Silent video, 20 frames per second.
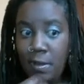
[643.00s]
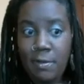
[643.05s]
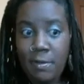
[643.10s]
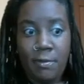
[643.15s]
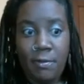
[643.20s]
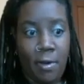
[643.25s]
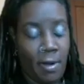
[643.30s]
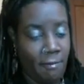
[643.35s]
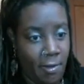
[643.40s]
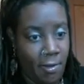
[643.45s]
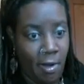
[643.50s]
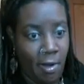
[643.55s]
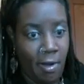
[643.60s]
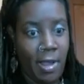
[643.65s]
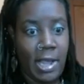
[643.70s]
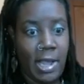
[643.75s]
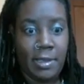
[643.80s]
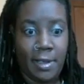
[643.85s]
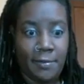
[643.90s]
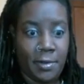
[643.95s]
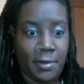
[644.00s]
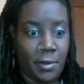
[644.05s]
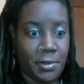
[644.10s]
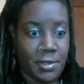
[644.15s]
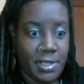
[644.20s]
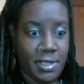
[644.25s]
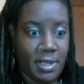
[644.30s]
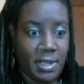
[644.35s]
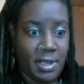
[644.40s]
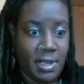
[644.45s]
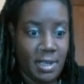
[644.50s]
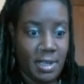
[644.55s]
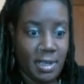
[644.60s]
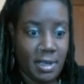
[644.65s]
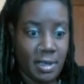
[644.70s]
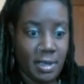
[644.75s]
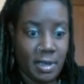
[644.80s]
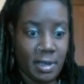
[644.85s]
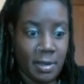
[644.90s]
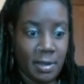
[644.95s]
Very, very ClickFunnels-y.
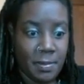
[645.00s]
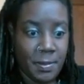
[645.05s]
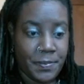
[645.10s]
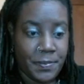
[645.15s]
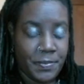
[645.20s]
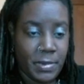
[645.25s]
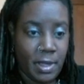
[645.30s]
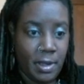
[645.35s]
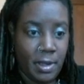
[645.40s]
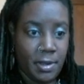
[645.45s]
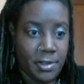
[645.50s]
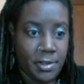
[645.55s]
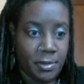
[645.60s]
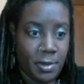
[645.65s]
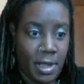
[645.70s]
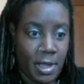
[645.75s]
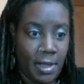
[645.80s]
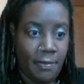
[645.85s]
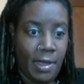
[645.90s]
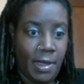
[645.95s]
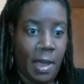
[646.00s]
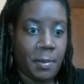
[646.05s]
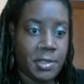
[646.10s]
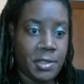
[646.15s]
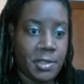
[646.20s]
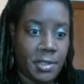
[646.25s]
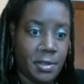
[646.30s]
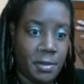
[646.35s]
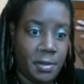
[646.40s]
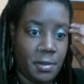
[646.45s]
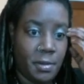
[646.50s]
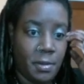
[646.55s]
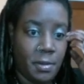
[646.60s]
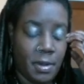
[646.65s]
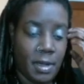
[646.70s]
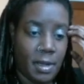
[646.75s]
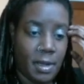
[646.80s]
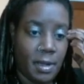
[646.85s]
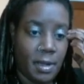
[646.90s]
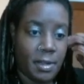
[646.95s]
So I have the option to
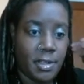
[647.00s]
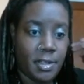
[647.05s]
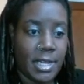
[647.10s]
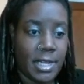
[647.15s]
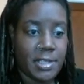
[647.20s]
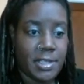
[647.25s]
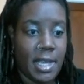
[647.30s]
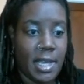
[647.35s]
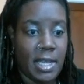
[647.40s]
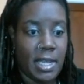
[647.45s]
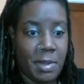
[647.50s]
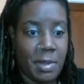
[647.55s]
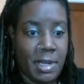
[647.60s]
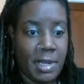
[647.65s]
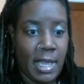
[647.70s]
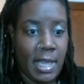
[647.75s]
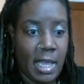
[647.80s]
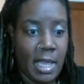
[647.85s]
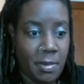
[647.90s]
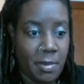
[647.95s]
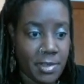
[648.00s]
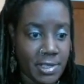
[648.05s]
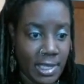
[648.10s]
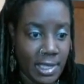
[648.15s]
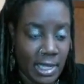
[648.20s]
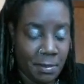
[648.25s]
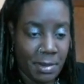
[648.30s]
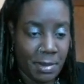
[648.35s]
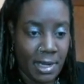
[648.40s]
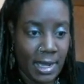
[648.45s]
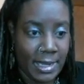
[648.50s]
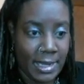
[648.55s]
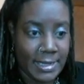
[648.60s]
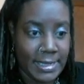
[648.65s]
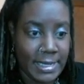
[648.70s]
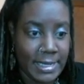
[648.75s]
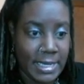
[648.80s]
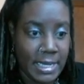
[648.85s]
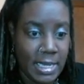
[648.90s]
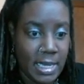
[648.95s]
change the element name, this element
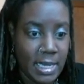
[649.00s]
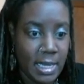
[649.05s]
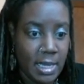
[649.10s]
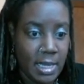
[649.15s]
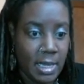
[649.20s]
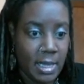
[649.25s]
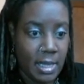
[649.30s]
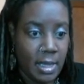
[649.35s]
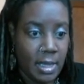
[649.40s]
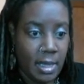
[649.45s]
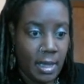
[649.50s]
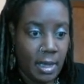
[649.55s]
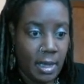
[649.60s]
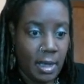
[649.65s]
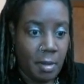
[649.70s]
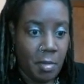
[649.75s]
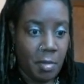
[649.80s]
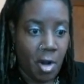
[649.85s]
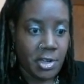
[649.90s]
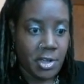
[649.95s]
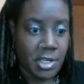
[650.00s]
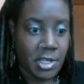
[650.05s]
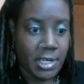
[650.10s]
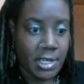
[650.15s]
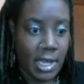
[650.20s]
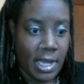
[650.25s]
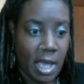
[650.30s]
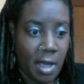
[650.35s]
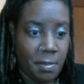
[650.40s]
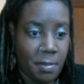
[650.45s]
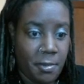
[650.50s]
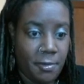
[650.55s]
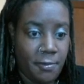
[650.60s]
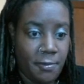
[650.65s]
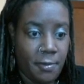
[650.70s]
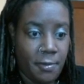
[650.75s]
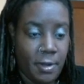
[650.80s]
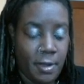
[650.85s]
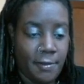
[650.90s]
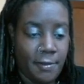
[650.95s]
ID, margin top,
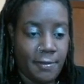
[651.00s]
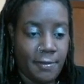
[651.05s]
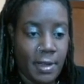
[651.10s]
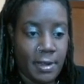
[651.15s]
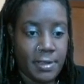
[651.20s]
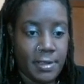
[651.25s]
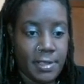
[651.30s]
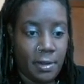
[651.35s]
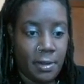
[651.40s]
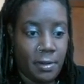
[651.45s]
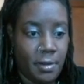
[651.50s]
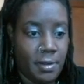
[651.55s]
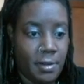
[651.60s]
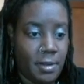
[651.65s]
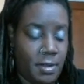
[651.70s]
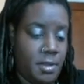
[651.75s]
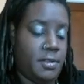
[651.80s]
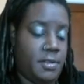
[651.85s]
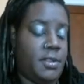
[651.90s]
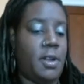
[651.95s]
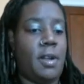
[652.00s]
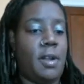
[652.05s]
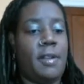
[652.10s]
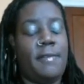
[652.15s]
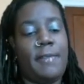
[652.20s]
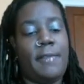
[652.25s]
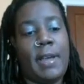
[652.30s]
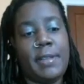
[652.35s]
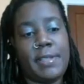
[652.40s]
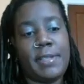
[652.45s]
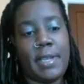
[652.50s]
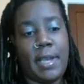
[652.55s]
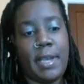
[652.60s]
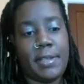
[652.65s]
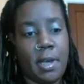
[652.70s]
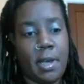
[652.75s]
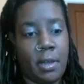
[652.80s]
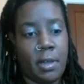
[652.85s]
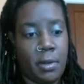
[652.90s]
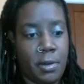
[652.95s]
font
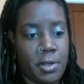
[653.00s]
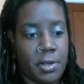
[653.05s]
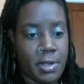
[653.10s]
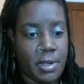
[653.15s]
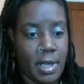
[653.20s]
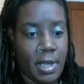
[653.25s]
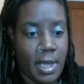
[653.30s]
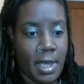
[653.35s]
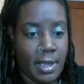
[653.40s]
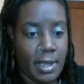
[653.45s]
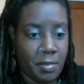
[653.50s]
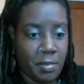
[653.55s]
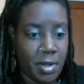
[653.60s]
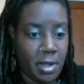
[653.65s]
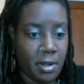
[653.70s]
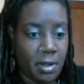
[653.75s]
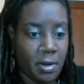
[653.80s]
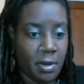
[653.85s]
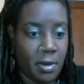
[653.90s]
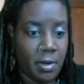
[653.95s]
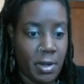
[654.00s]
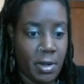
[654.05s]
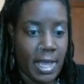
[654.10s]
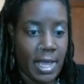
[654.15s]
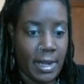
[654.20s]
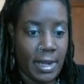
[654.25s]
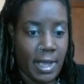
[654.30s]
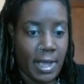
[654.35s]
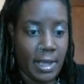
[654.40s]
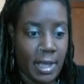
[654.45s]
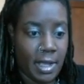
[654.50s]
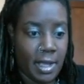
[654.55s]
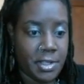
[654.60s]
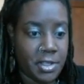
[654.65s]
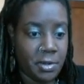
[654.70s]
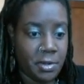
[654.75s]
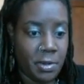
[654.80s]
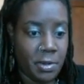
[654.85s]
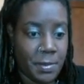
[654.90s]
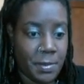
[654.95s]
size, colors, icon picker. You can add an icon
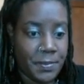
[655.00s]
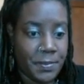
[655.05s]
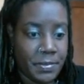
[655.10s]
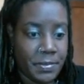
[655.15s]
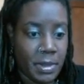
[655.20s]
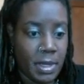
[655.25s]
to it.